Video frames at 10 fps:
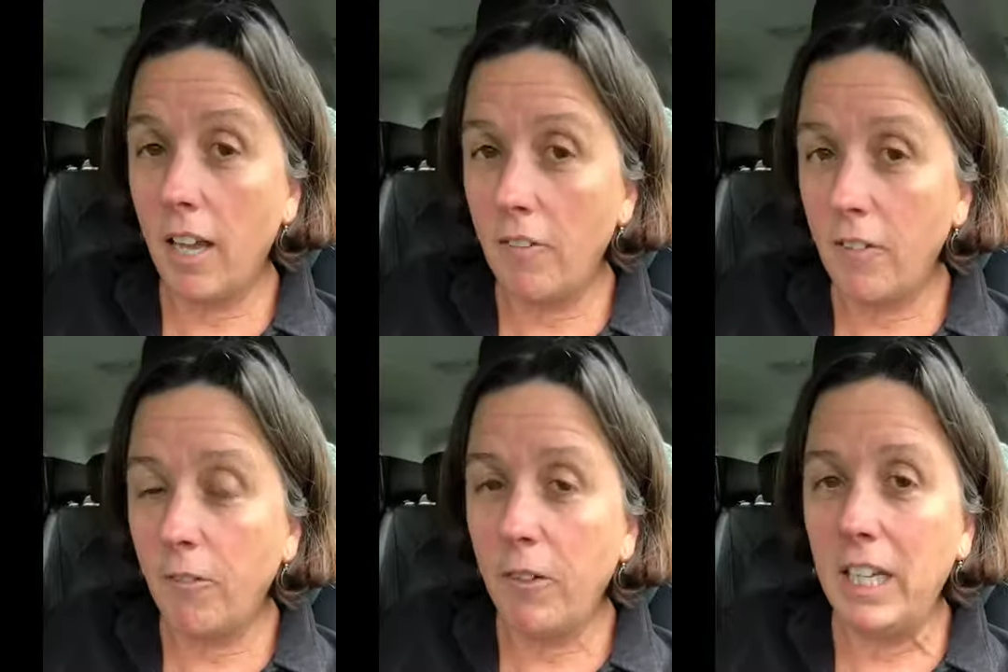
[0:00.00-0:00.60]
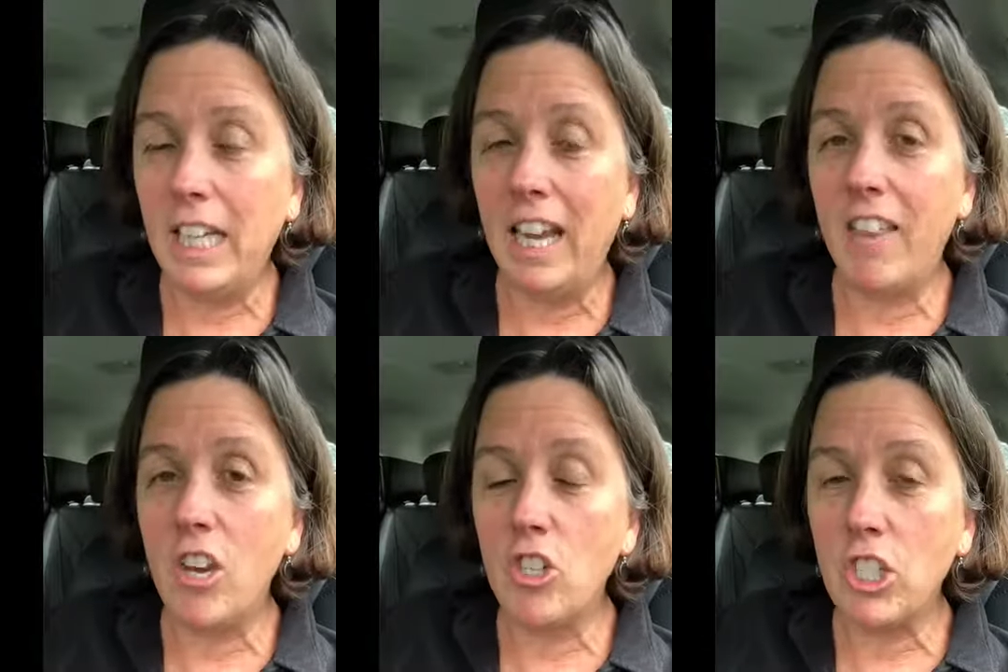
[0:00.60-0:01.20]
of the feeling
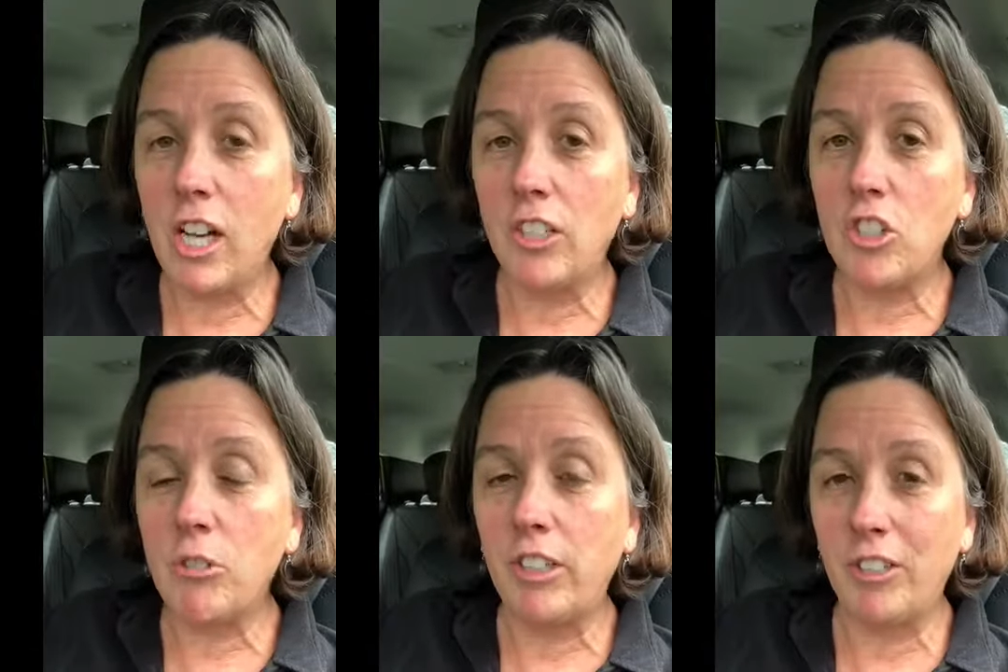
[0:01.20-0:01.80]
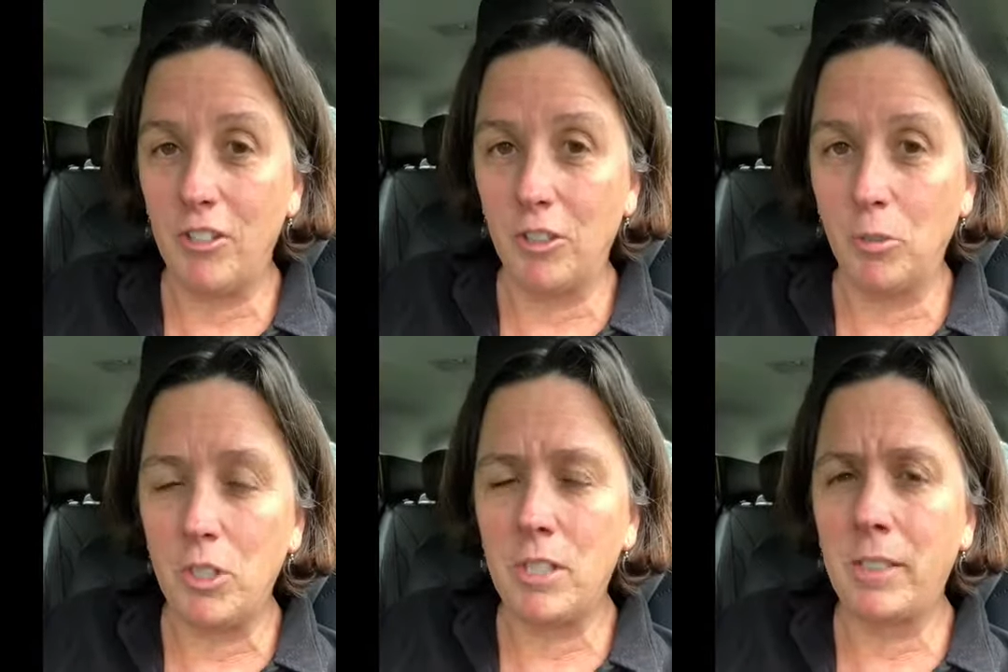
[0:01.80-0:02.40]
that your child is triggered in you,
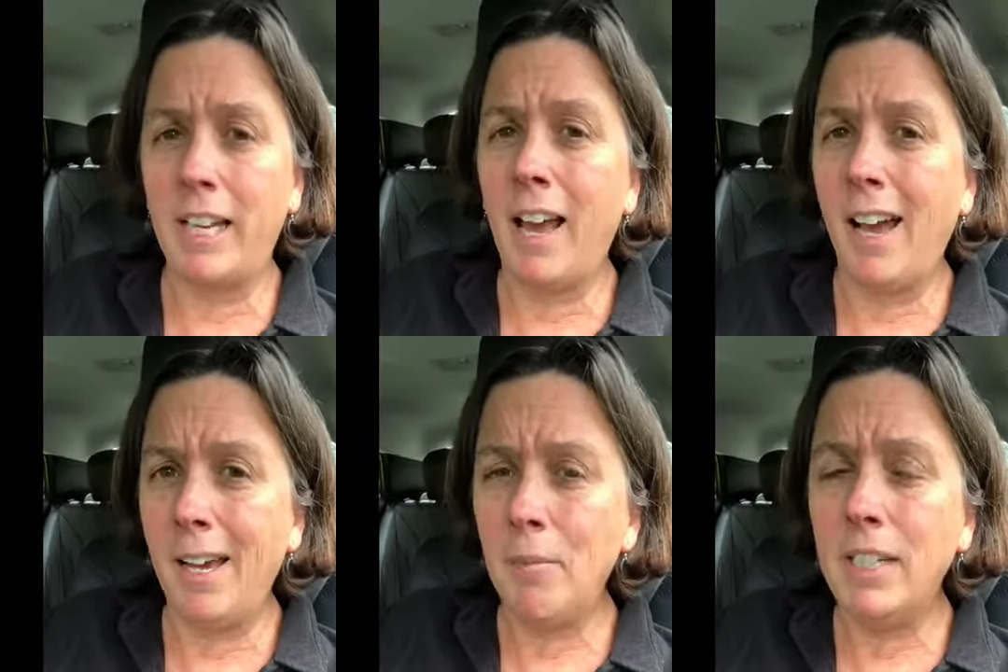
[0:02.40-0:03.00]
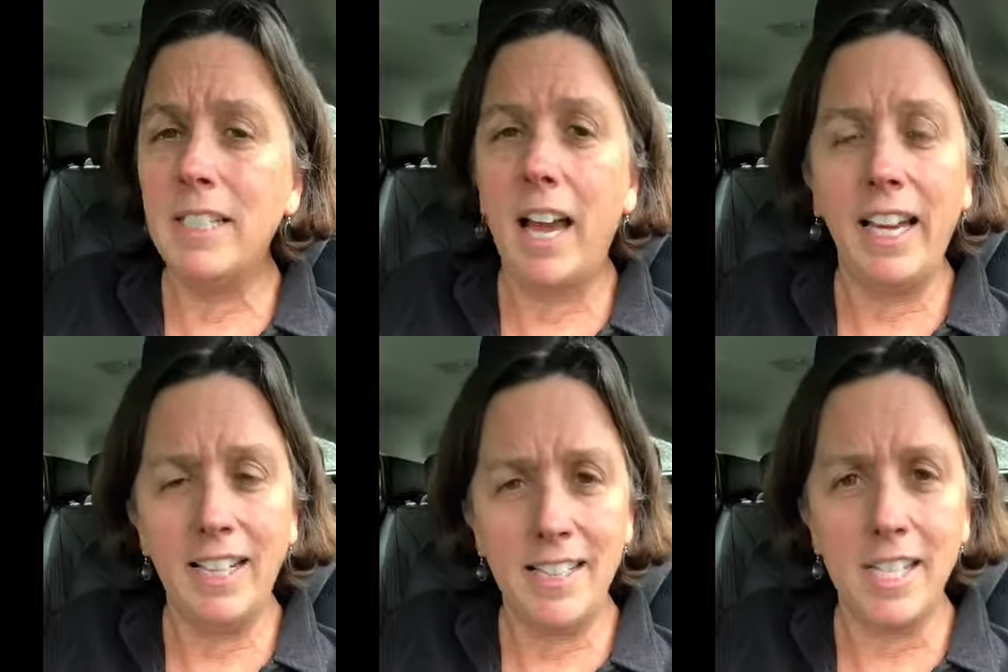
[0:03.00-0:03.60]
which is like, I'm gonna,
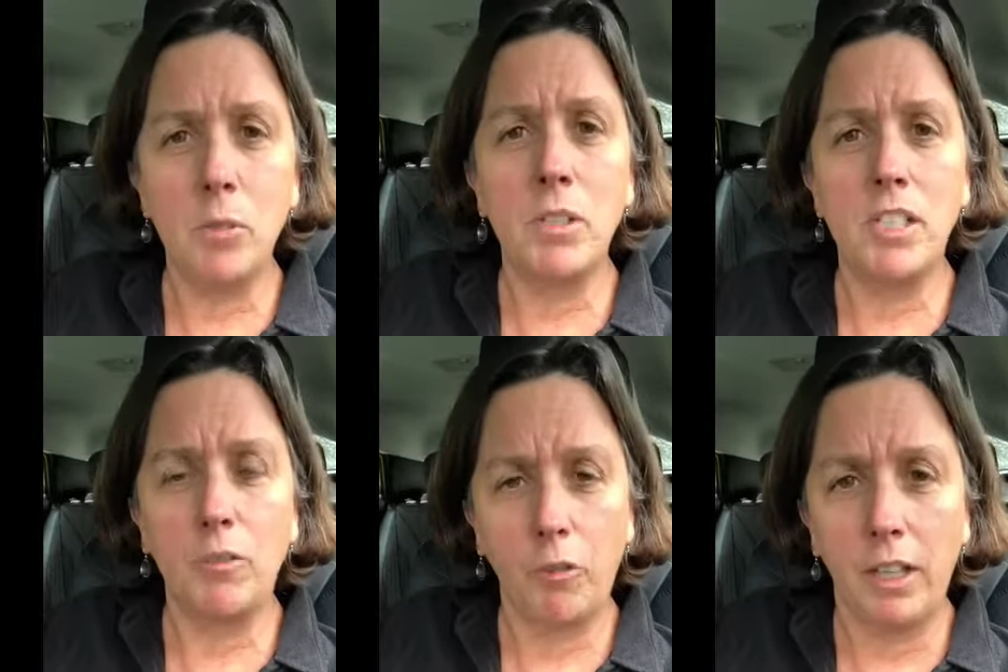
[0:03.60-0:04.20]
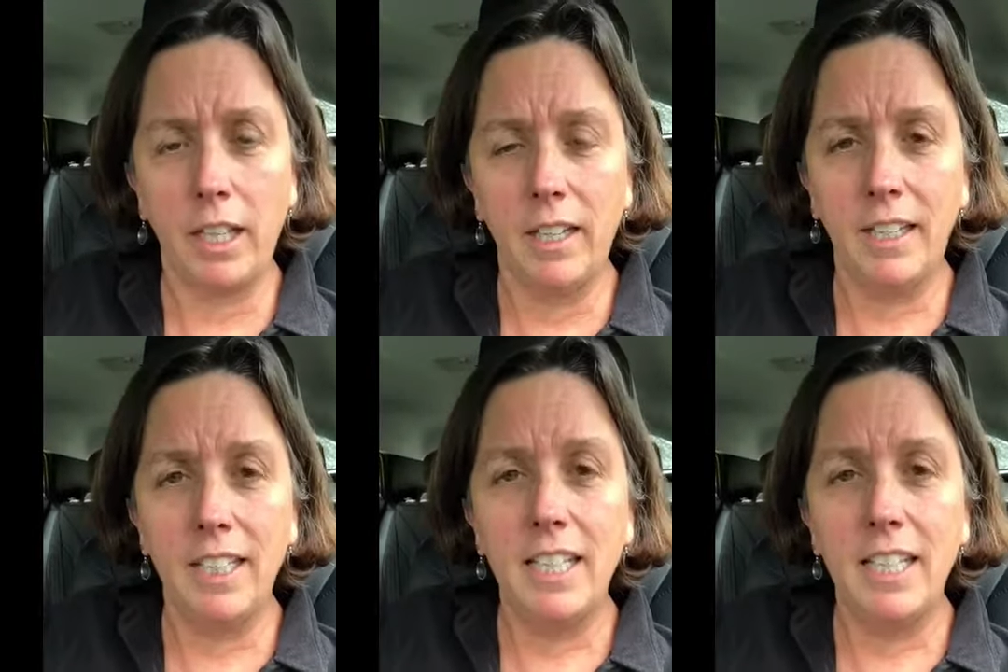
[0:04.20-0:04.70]
I can deal with this feeling.